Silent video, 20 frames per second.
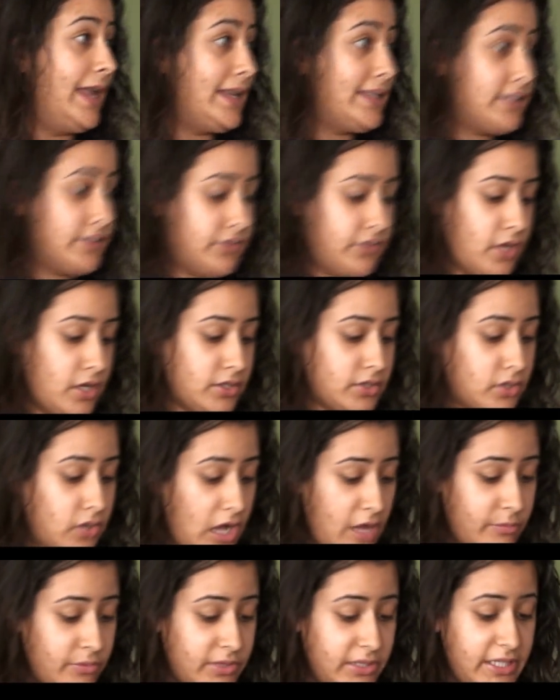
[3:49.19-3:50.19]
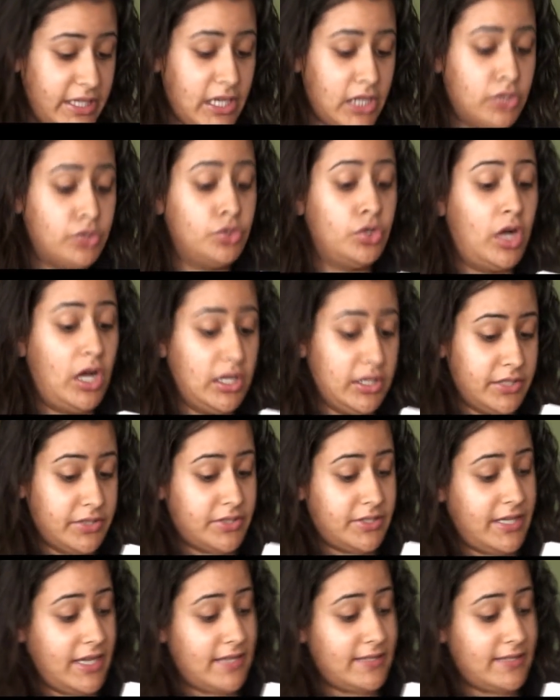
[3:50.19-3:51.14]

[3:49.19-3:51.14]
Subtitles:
It is not commonly acknowledged